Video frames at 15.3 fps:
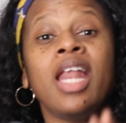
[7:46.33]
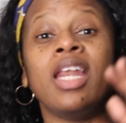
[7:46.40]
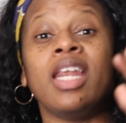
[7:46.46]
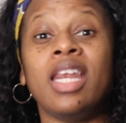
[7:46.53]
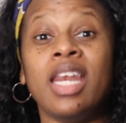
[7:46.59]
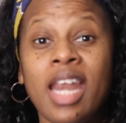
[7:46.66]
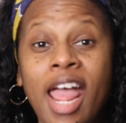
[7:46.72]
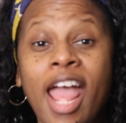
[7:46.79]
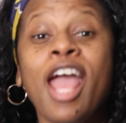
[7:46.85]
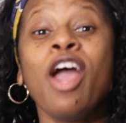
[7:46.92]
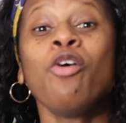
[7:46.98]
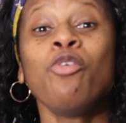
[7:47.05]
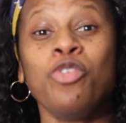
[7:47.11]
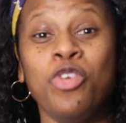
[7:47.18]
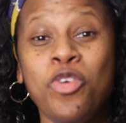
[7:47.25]

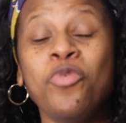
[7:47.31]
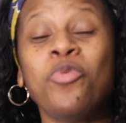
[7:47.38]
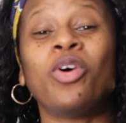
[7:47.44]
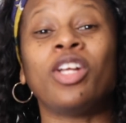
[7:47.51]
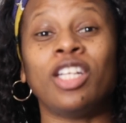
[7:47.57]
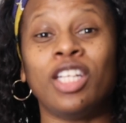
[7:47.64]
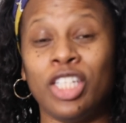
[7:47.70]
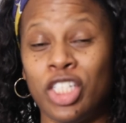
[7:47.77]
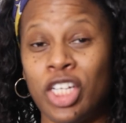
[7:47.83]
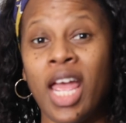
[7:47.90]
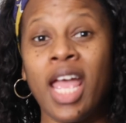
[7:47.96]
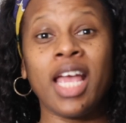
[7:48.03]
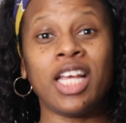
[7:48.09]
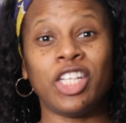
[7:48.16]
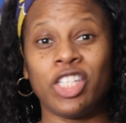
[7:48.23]
Now you want to
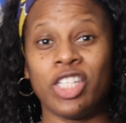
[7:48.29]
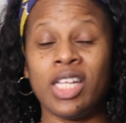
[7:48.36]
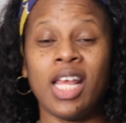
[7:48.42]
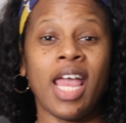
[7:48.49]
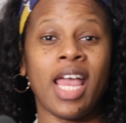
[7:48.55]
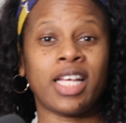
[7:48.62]
change the